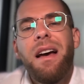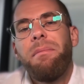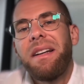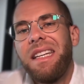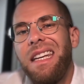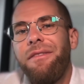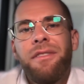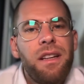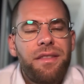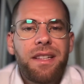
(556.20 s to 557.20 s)
but
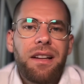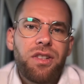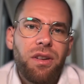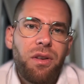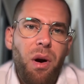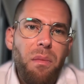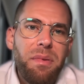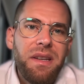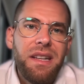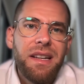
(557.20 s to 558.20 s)
even if such a
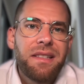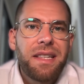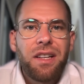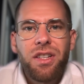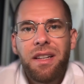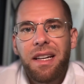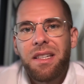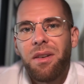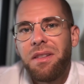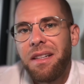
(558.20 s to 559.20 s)
company in such an
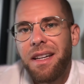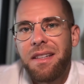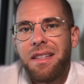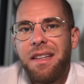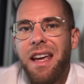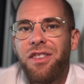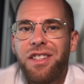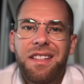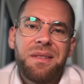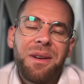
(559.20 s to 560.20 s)
exotic destination
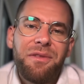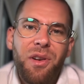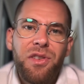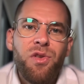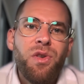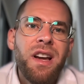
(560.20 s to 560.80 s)
is not for you,